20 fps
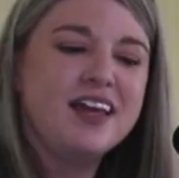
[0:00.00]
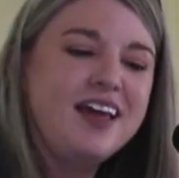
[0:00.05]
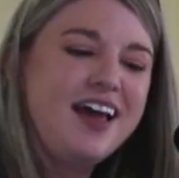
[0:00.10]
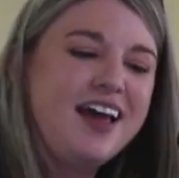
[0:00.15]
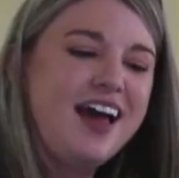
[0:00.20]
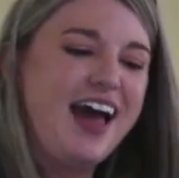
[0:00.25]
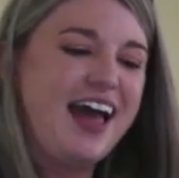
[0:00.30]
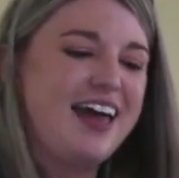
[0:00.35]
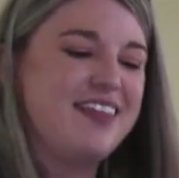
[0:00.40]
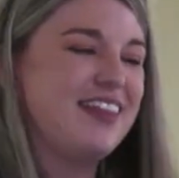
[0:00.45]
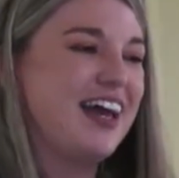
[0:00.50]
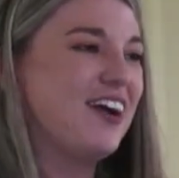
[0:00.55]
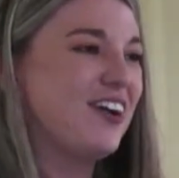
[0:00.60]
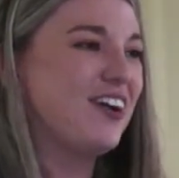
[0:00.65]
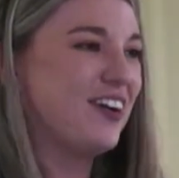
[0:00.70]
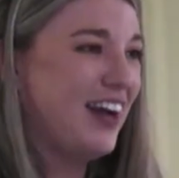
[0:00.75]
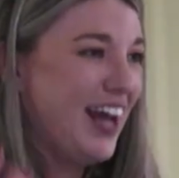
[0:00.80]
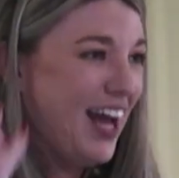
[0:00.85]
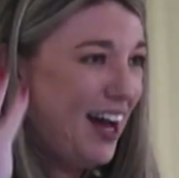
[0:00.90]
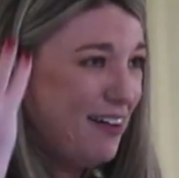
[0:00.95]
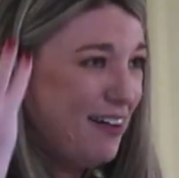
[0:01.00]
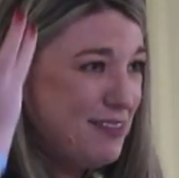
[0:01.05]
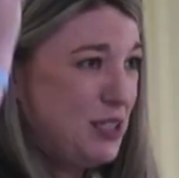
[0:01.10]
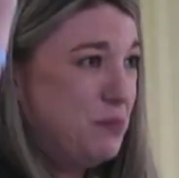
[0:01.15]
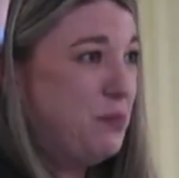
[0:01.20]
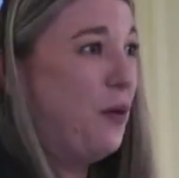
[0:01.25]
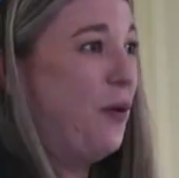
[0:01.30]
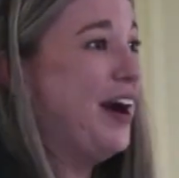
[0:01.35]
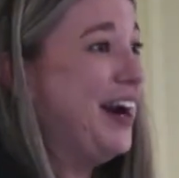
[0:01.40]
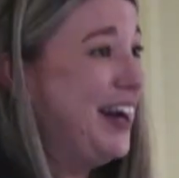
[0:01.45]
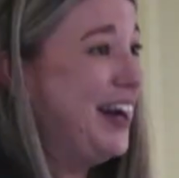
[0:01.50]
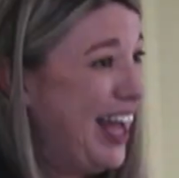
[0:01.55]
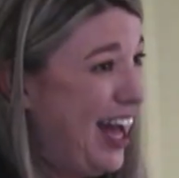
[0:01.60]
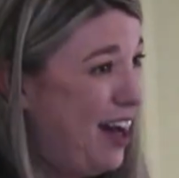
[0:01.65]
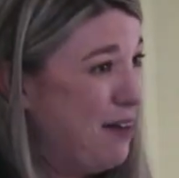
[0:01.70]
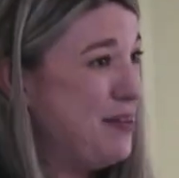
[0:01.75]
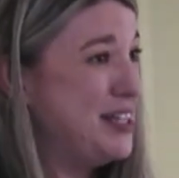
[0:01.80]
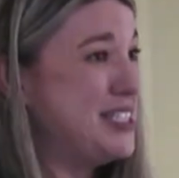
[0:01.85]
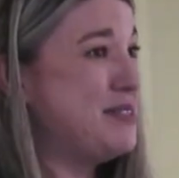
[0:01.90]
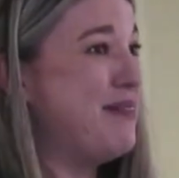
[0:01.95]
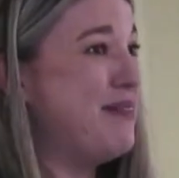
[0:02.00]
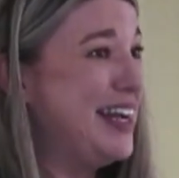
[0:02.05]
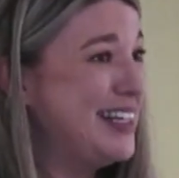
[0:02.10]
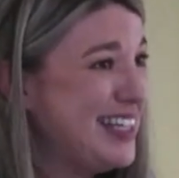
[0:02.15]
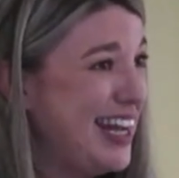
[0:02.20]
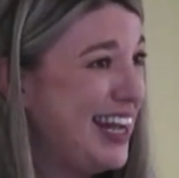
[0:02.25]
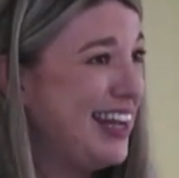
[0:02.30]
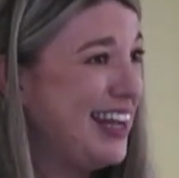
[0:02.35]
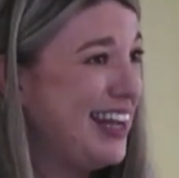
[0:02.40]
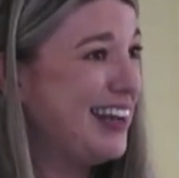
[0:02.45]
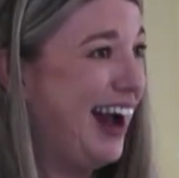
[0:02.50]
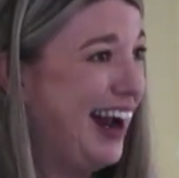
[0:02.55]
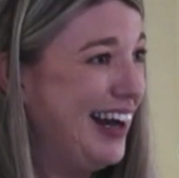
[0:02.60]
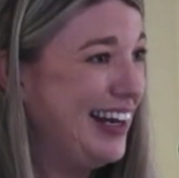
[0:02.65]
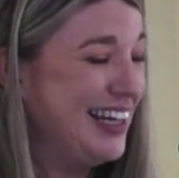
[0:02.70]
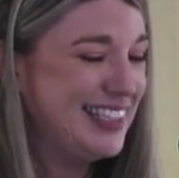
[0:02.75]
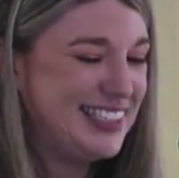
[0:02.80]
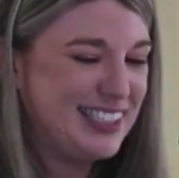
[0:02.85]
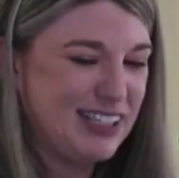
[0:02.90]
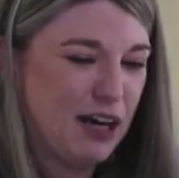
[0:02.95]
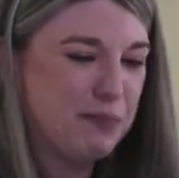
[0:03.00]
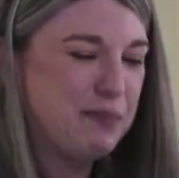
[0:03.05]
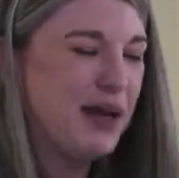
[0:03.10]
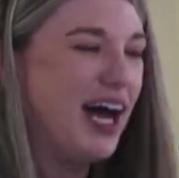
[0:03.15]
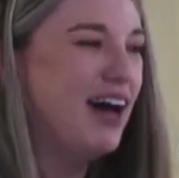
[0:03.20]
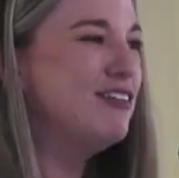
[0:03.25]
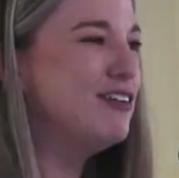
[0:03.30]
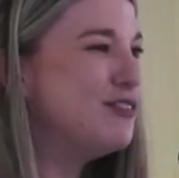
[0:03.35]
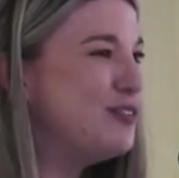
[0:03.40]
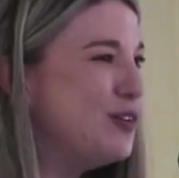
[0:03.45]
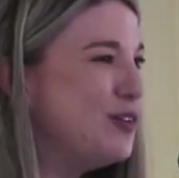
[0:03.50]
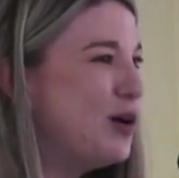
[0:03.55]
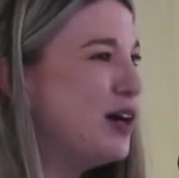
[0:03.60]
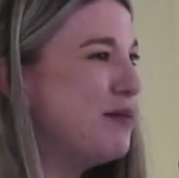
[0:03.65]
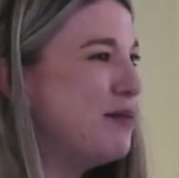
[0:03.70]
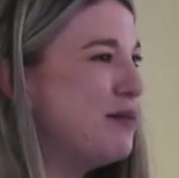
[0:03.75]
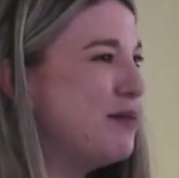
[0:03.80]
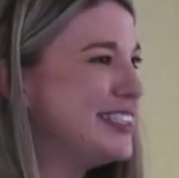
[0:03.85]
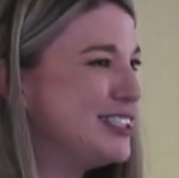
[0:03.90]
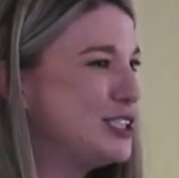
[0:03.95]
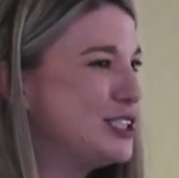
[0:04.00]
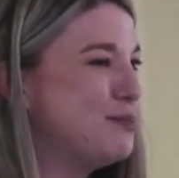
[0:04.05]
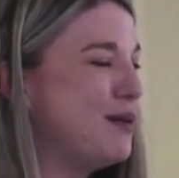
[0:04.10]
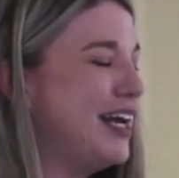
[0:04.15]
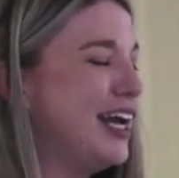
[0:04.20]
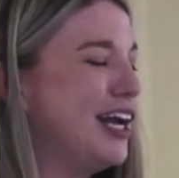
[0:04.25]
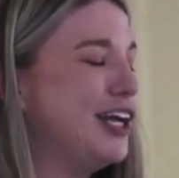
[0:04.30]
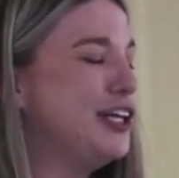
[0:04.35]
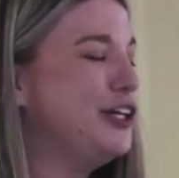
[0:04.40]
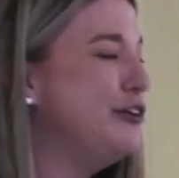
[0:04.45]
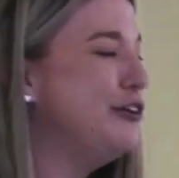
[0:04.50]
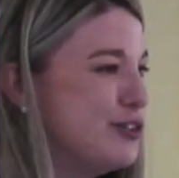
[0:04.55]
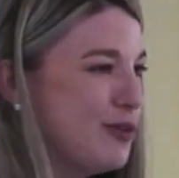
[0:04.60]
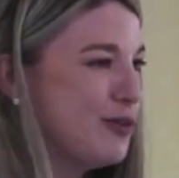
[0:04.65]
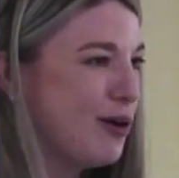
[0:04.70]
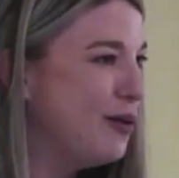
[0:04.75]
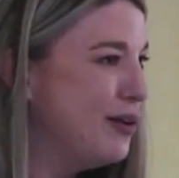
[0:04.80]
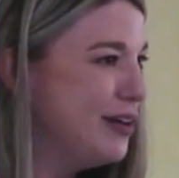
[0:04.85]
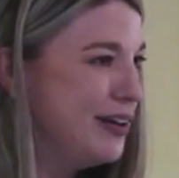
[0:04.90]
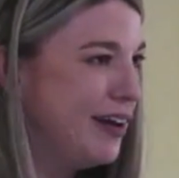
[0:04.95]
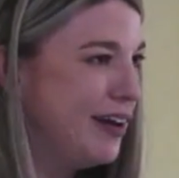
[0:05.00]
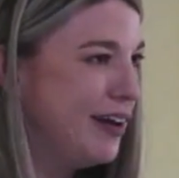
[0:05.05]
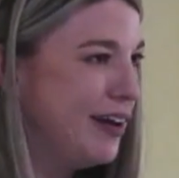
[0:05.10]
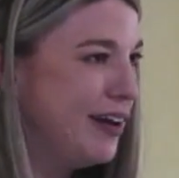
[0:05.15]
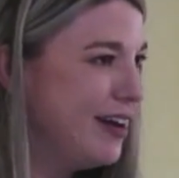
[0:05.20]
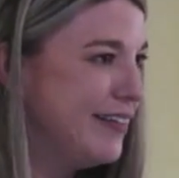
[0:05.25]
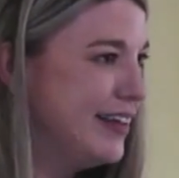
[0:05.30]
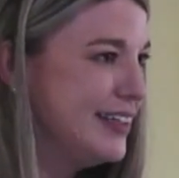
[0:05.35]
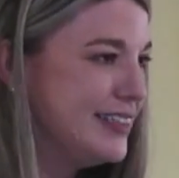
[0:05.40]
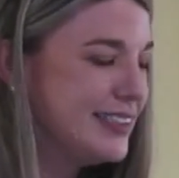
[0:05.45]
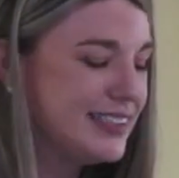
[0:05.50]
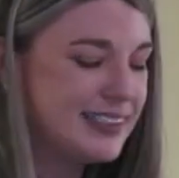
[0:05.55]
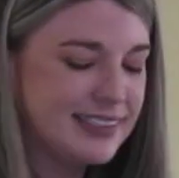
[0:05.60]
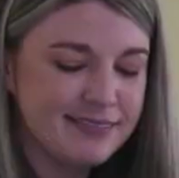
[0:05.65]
And they're going to help support and help us maintain continence. So our pelvic floor muscles play a huge role in all of this.